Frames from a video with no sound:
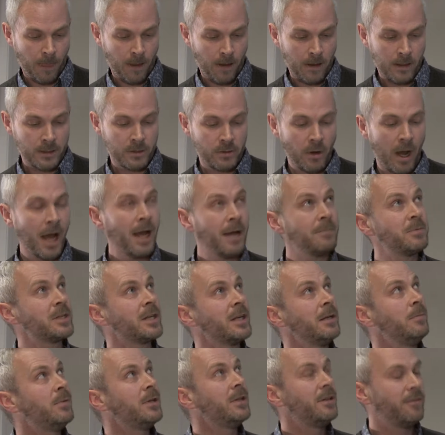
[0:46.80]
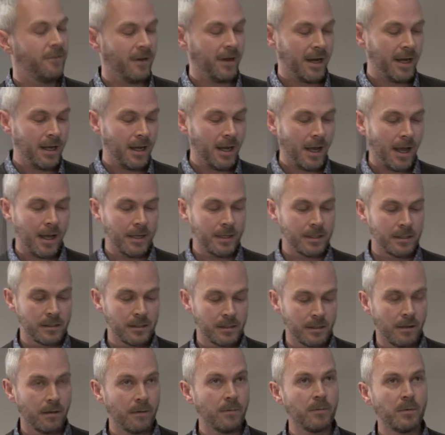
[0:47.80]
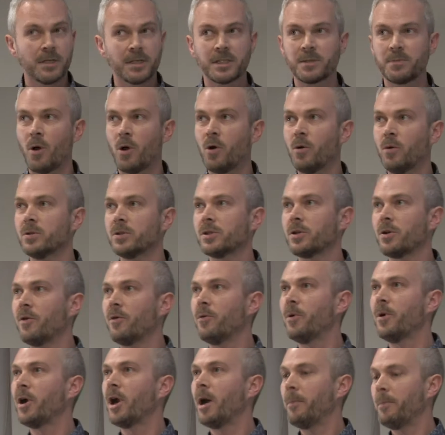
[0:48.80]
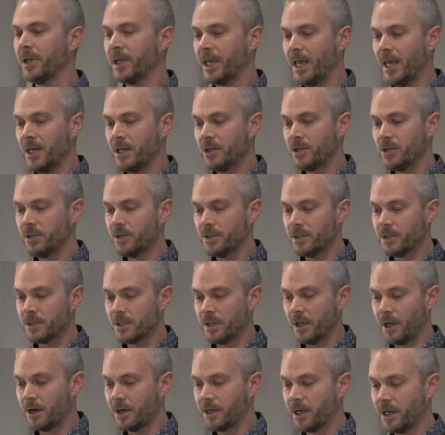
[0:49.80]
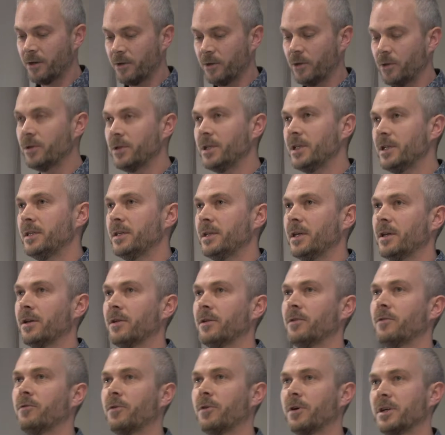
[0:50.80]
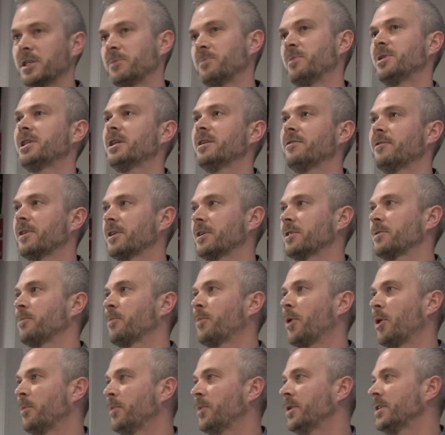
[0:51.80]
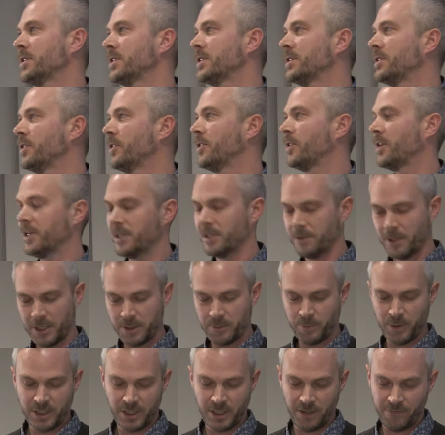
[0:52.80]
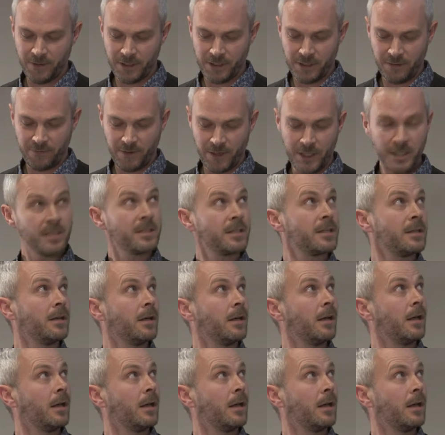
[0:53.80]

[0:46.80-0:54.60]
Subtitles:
So apps can be defined as small software applications that are downloaded for a specific purpose to a specific device.